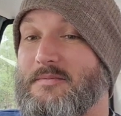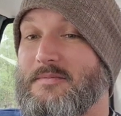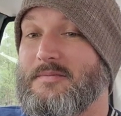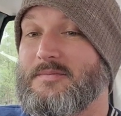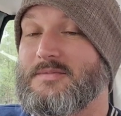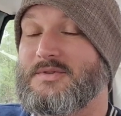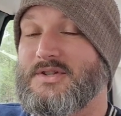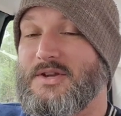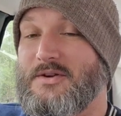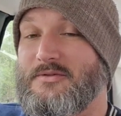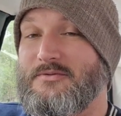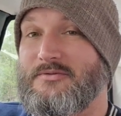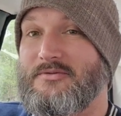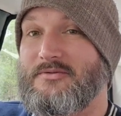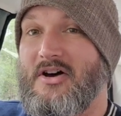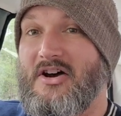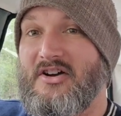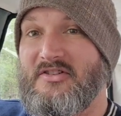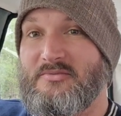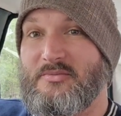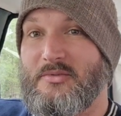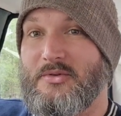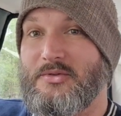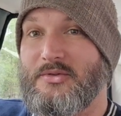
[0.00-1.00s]
So
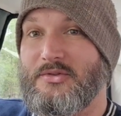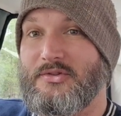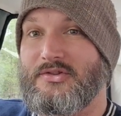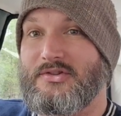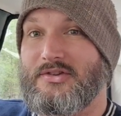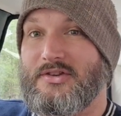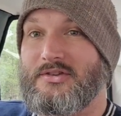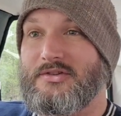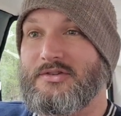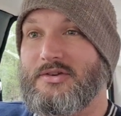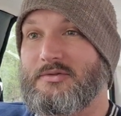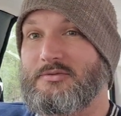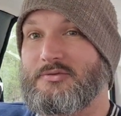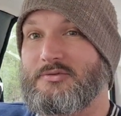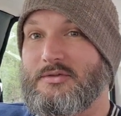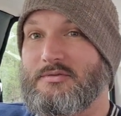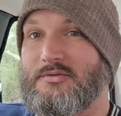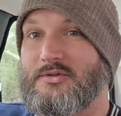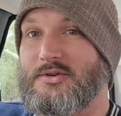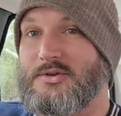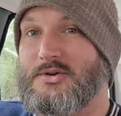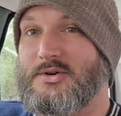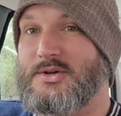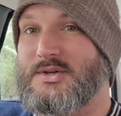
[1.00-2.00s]
5 months since I've driven
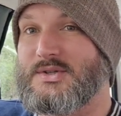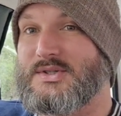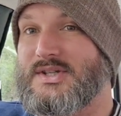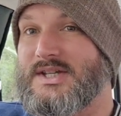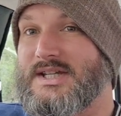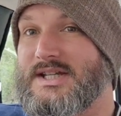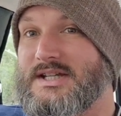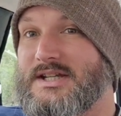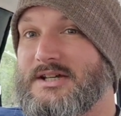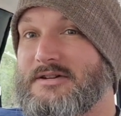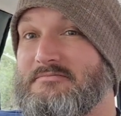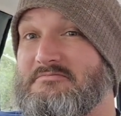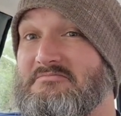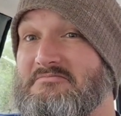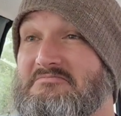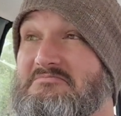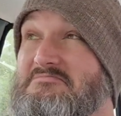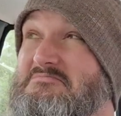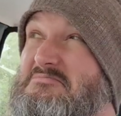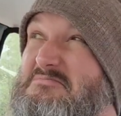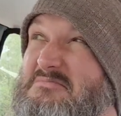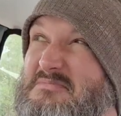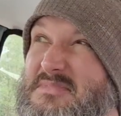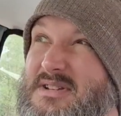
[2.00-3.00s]
the Cortina,
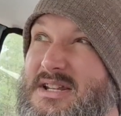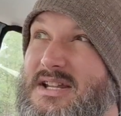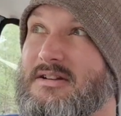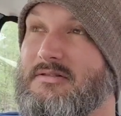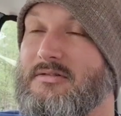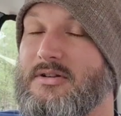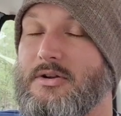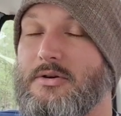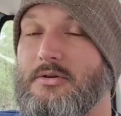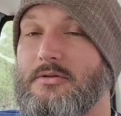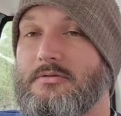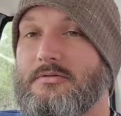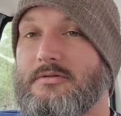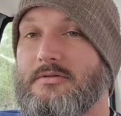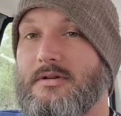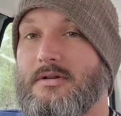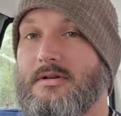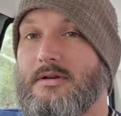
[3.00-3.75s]
near enough.